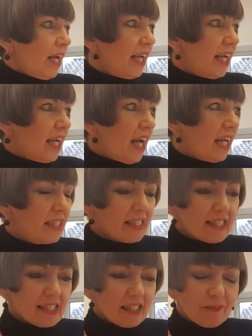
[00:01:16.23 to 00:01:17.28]

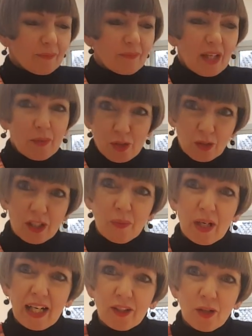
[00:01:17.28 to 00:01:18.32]
And it was only
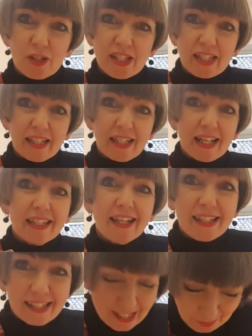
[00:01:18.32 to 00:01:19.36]
when I got to
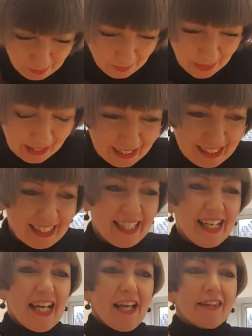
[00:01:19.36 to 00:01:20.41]
Luxembourg
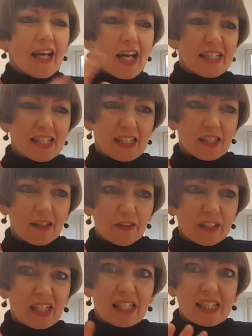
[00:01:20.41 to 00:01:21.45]
that I
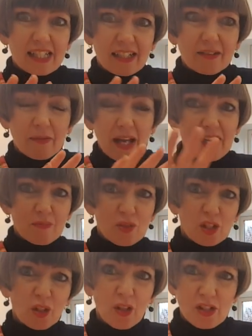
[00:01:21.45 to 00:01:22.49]
discovered that
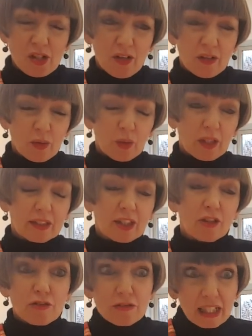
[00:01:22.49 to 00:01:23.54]
Scots around the world
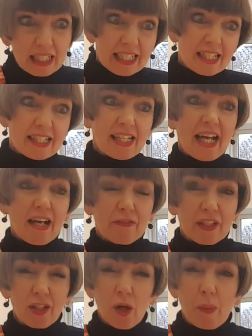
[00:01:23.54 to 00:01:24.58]
are really into
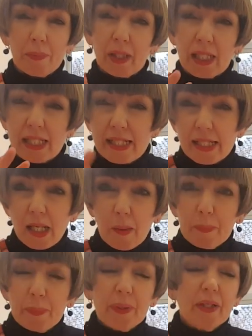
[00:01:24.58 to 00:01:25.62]
having, you know, a Burns
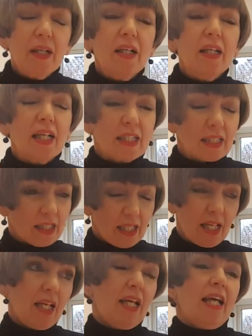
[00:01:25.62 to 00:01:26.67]
supper,
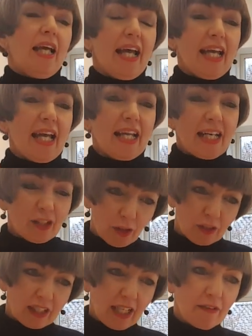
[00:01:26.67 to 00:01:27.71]
and I
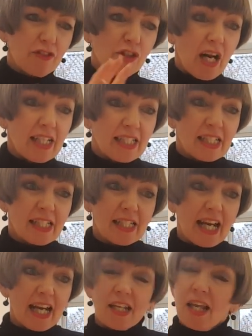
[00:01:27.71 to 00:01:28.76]
got kind of dragged into
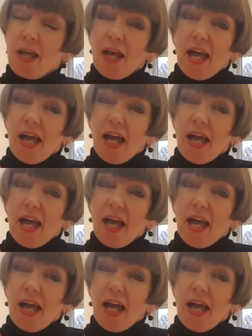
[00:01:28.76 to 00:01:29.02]
that.